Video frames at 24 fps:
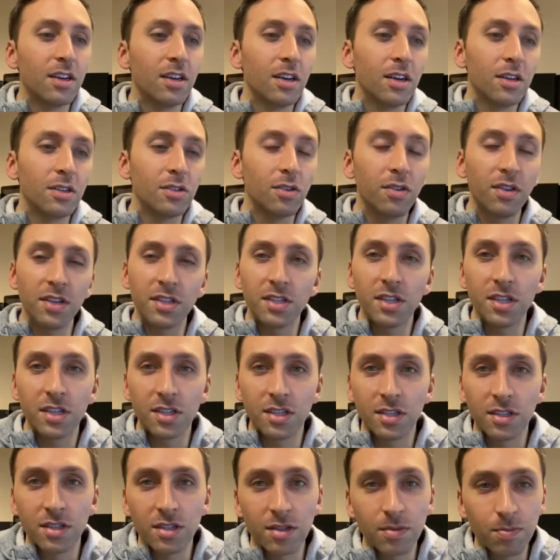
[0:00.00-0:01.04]
So this
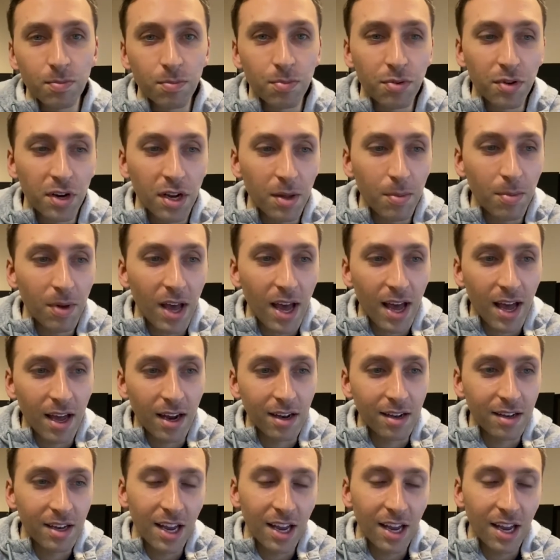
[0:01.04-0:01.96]
is pretty bad.